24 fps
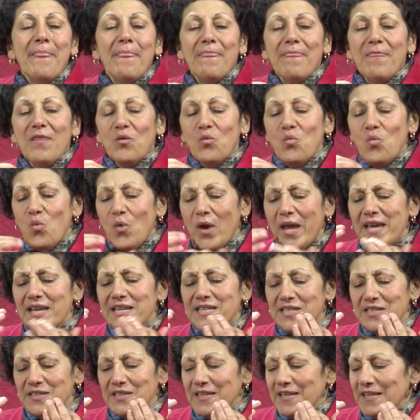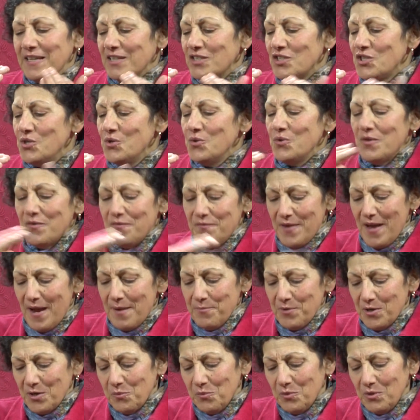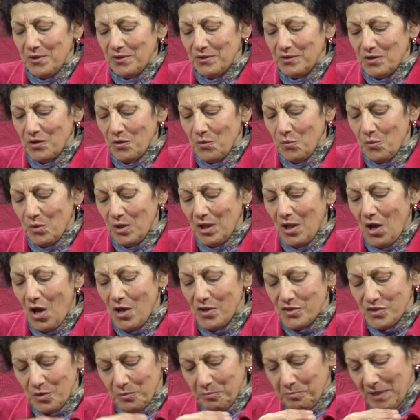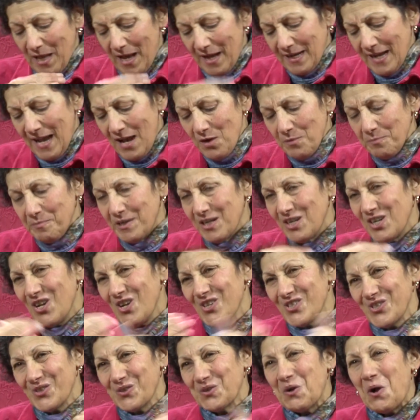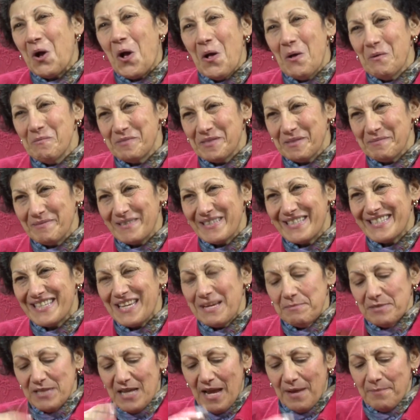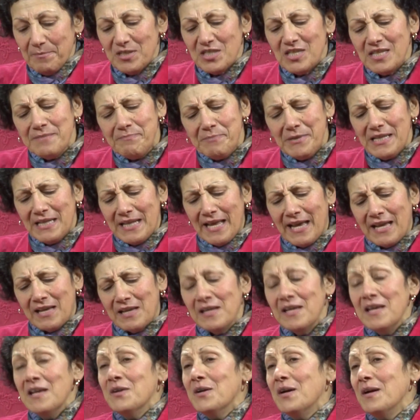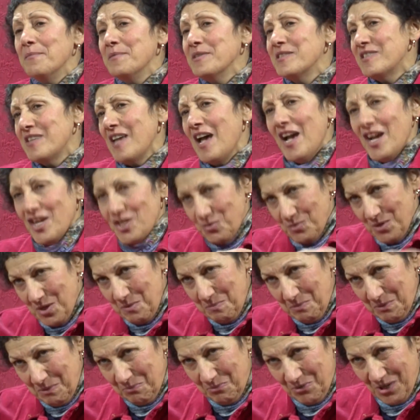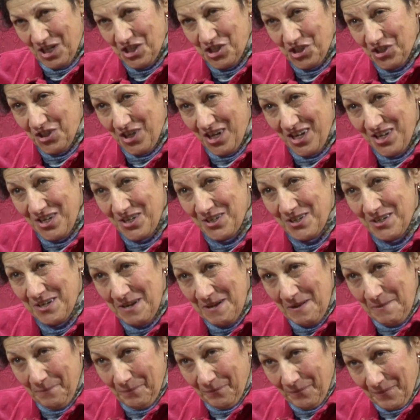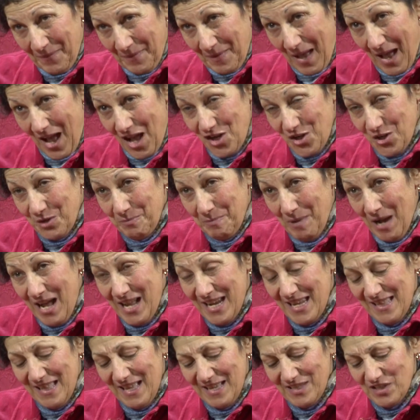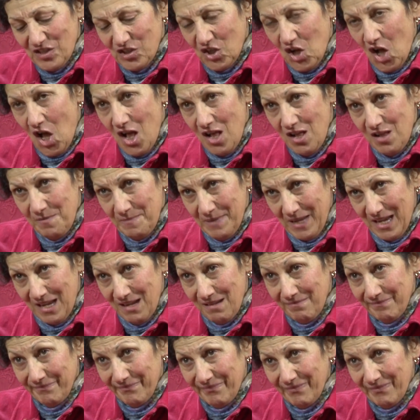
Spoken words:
the weight to the fabric will also block out, but it also calms them at the same time. It's a bit like a massage. When you put pressure on your body, that's calming.